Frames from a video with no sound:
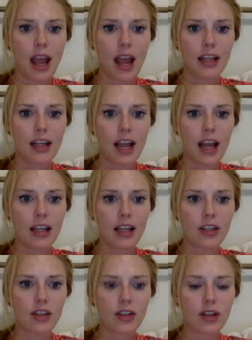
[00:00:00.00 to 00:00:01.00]
and yet
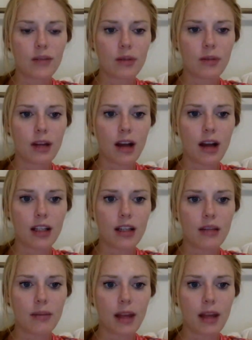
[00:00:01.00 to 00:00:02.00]
his dreams will be
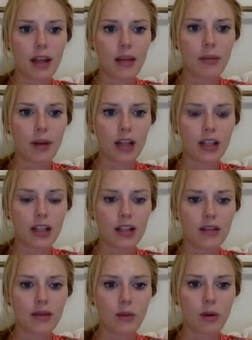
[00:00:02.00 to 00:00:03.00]
haunted by the impressions
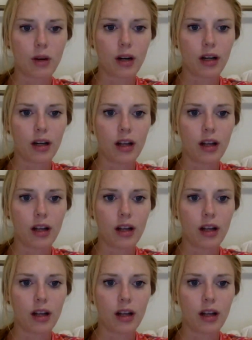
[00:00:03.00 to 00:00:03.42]
of war.